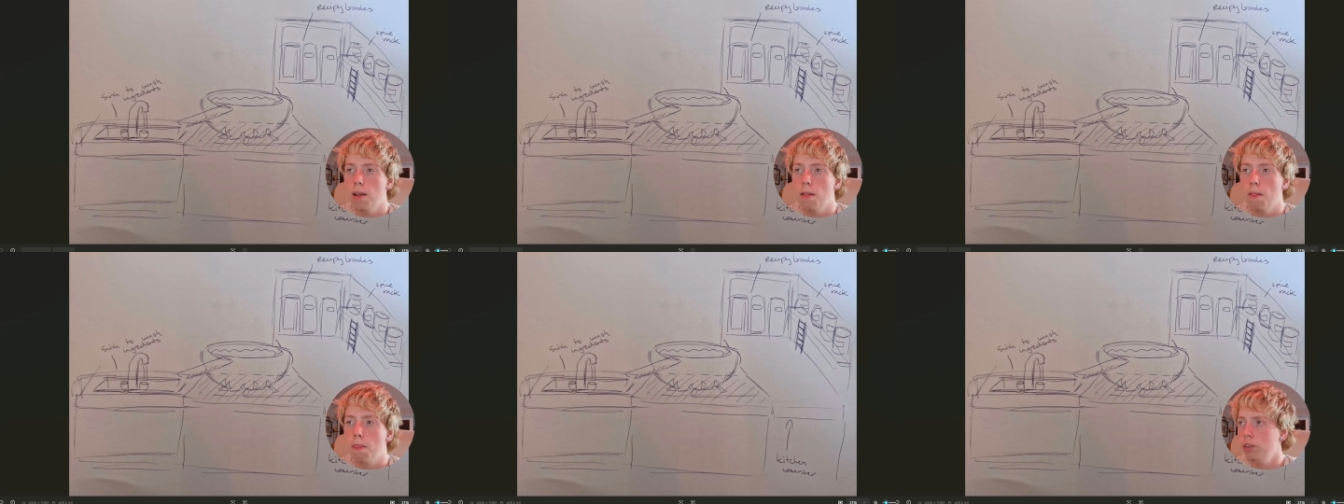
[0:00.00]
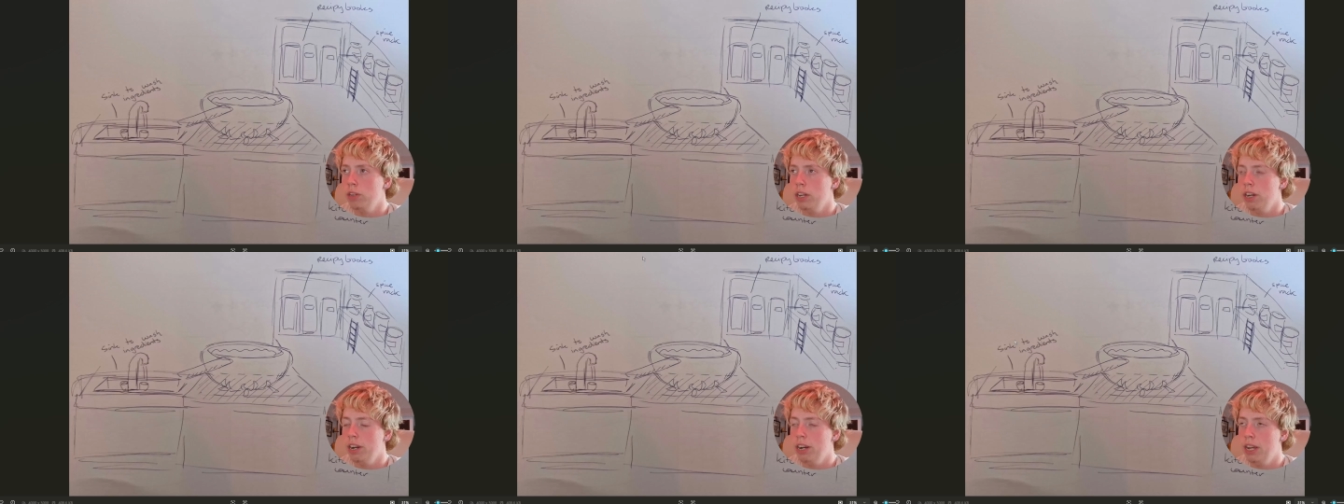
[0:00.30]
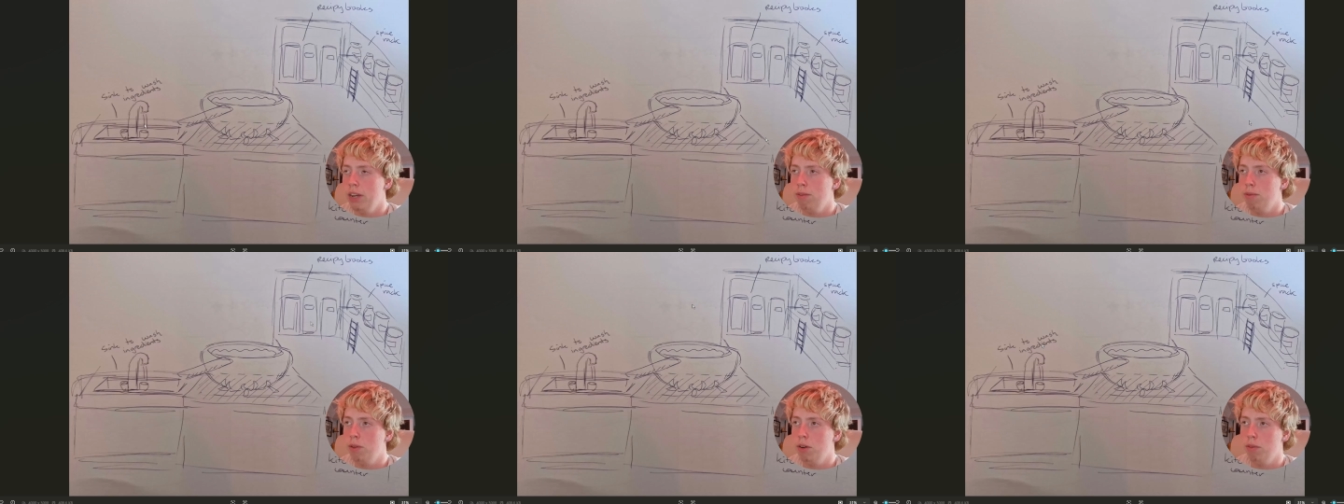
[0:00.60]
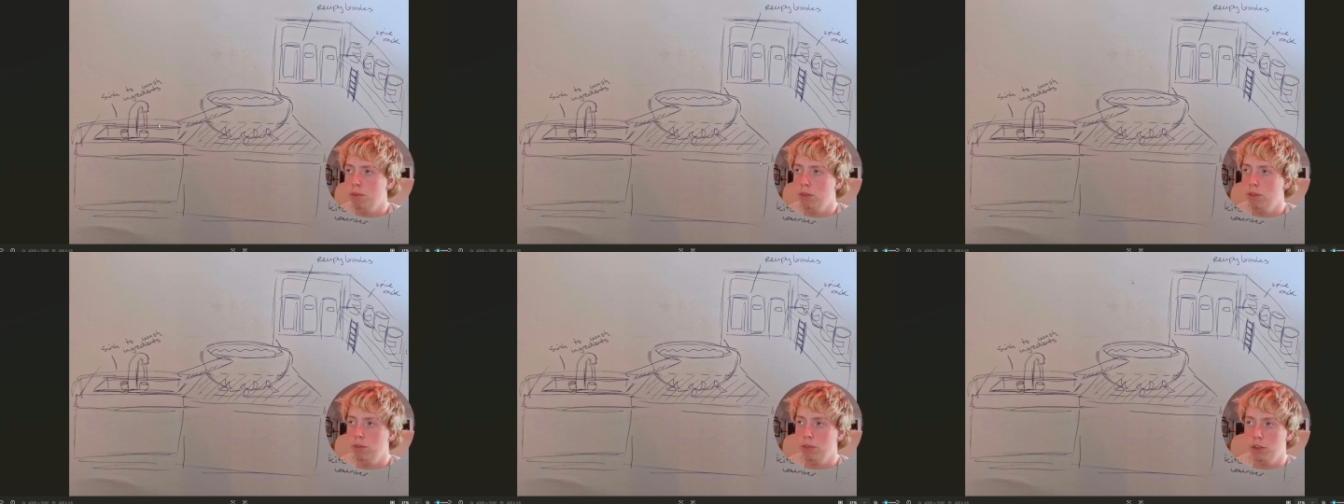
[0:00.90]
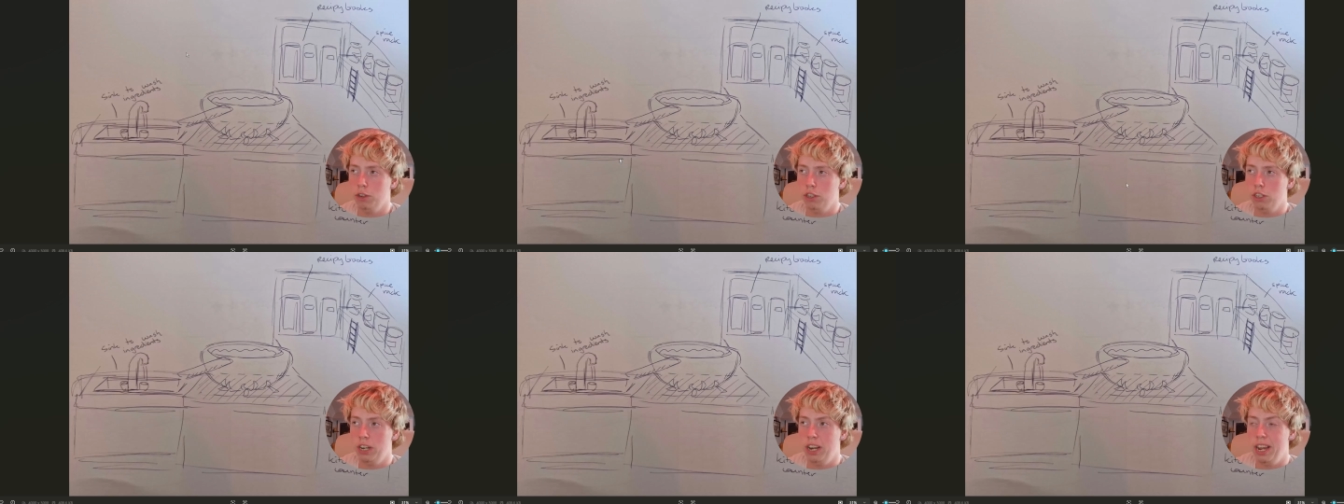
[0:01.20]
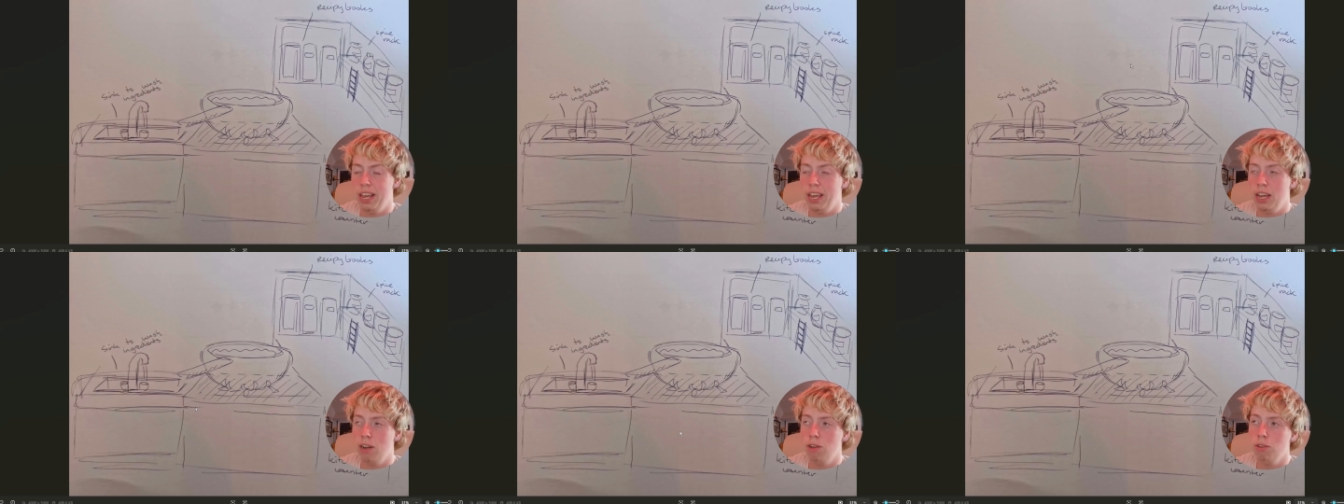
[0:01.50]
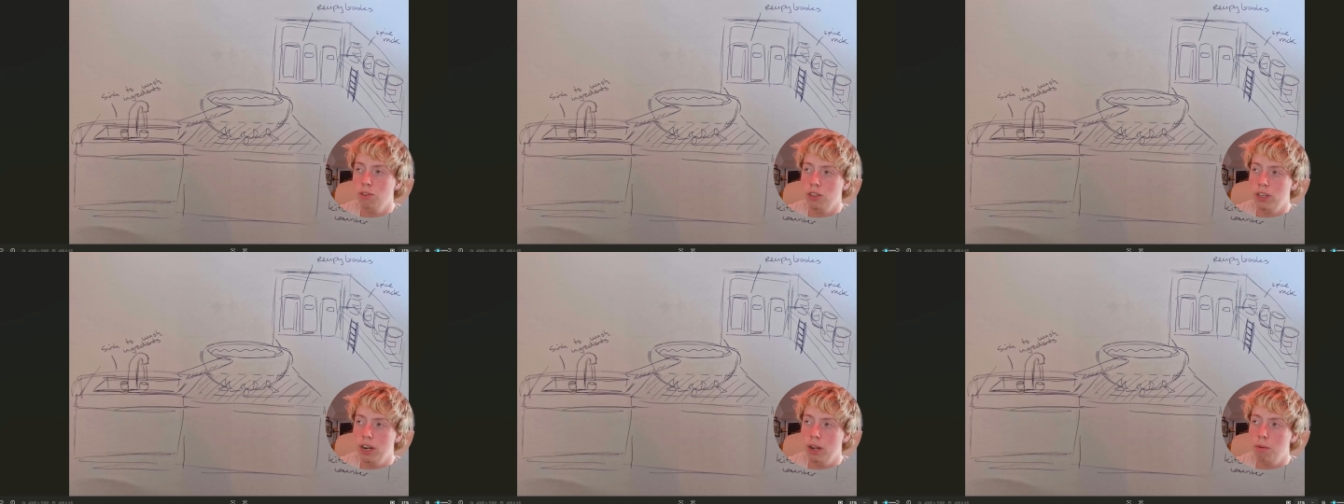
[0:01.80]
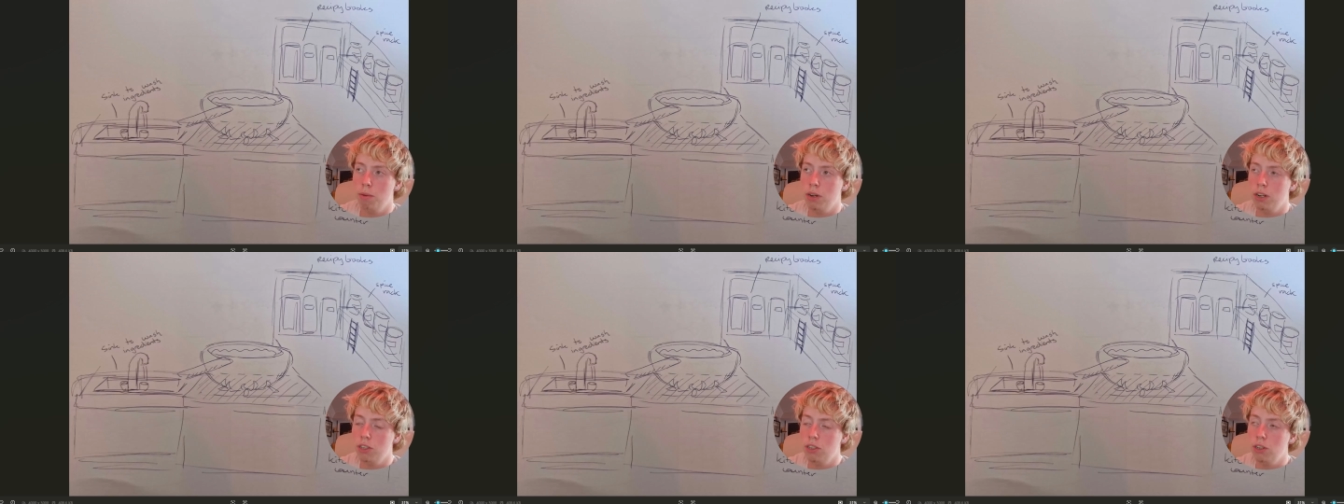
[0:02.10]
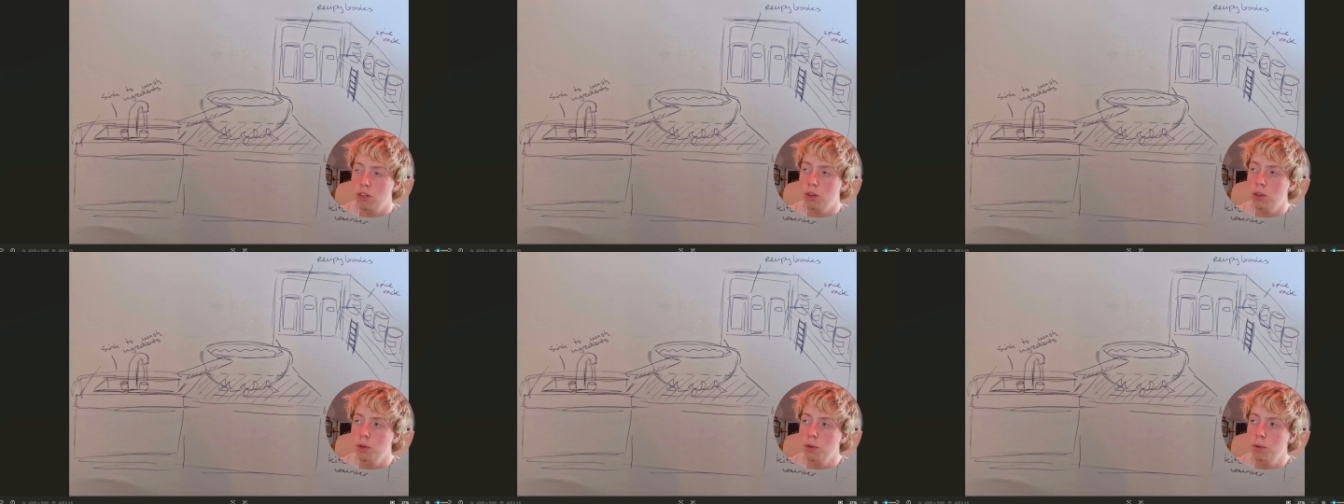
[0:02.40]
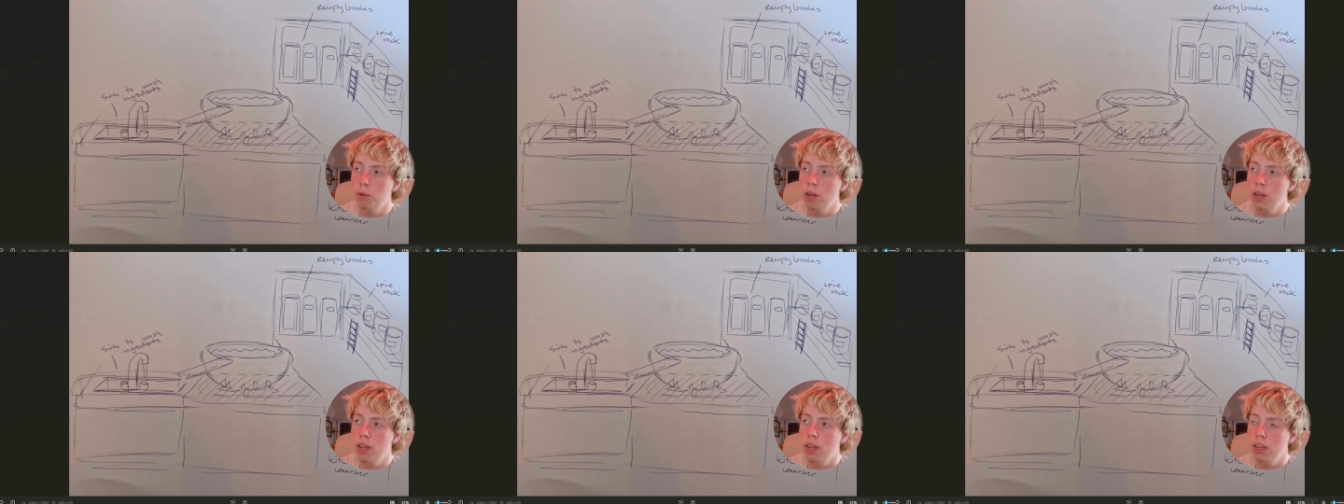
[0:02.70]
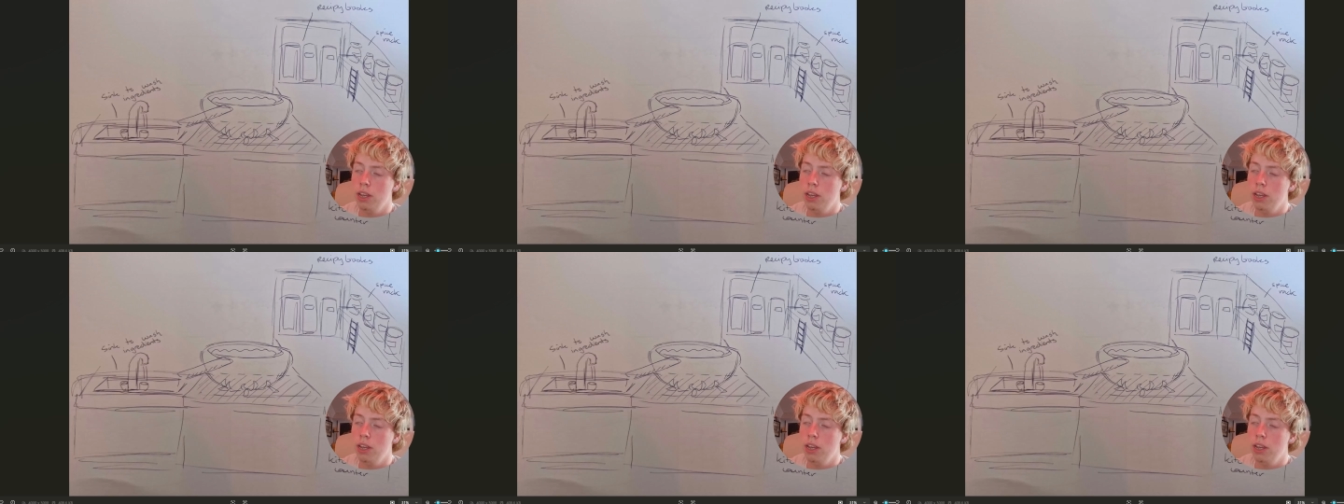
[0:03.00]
So here I have one of the first layouts that I wanted to do.